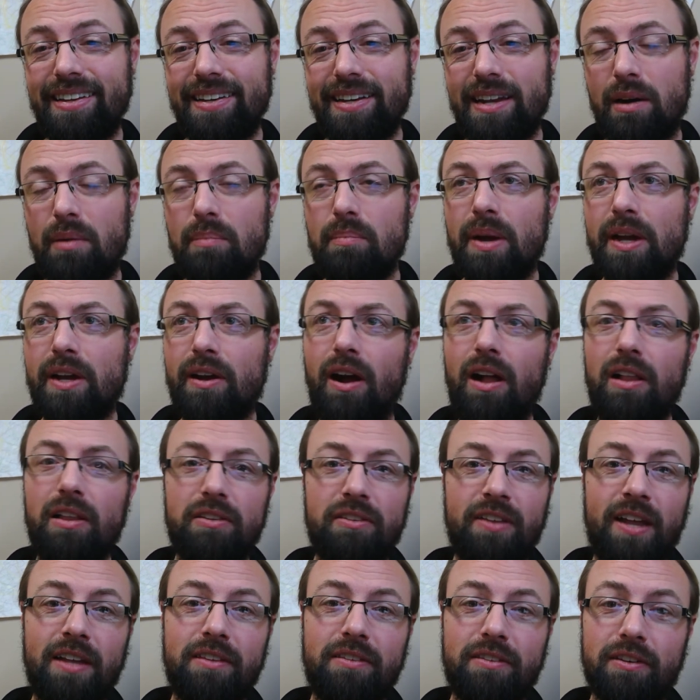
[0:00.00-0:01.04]
Now, my call
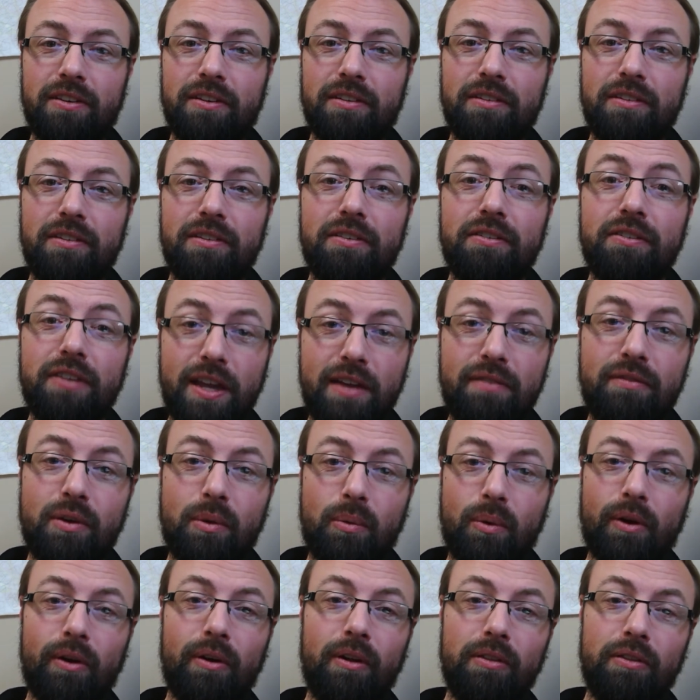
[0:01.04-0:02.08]
is not to save the
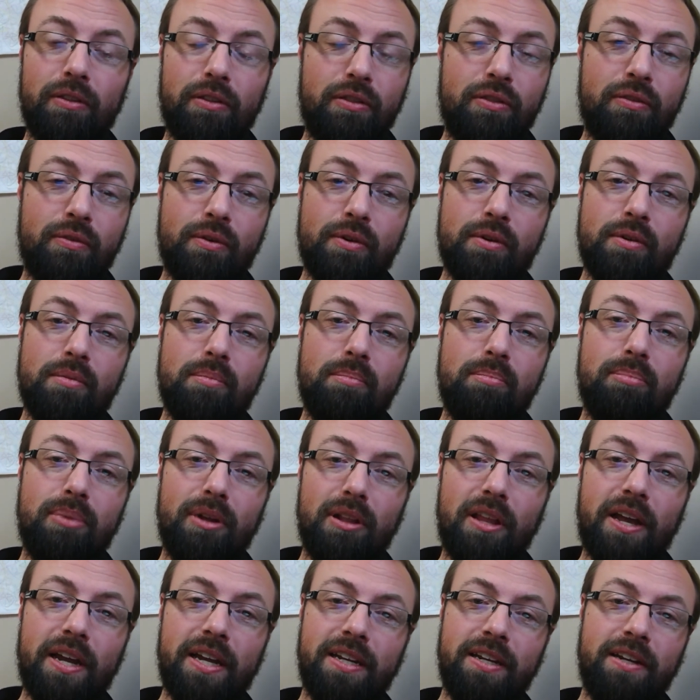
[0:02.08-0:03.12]
world through
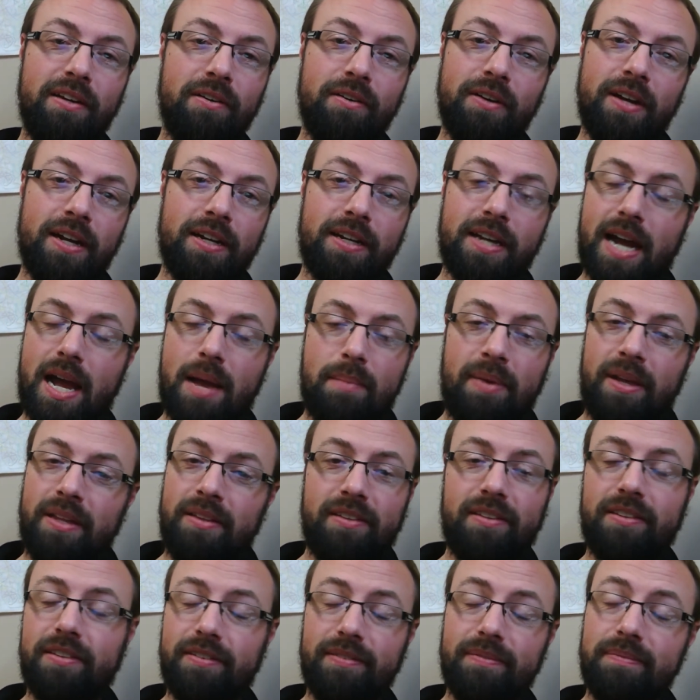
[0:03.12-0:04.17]
polite internet
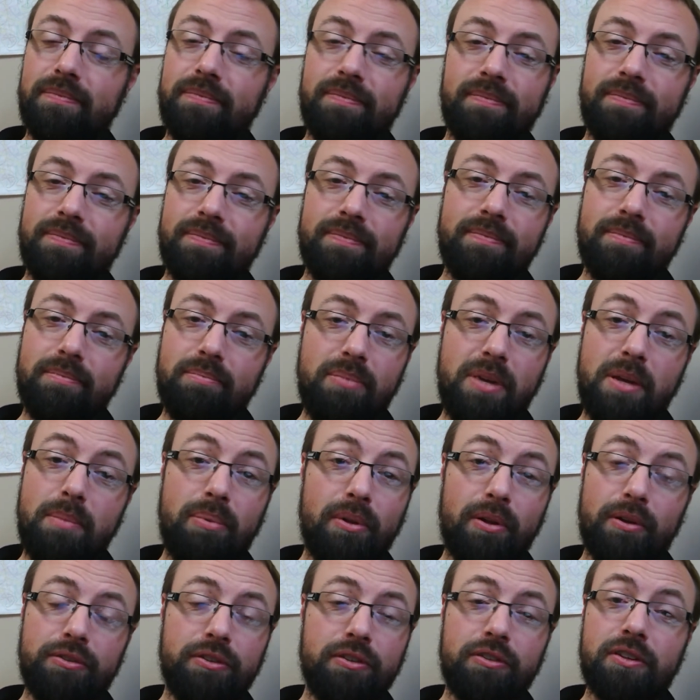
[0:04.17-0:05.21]
comments.
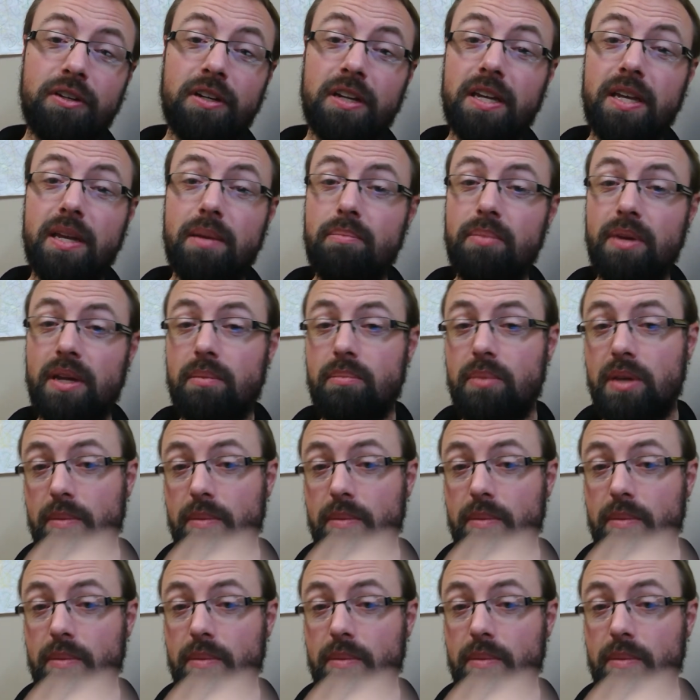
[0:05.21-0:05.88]
People are just going to keep being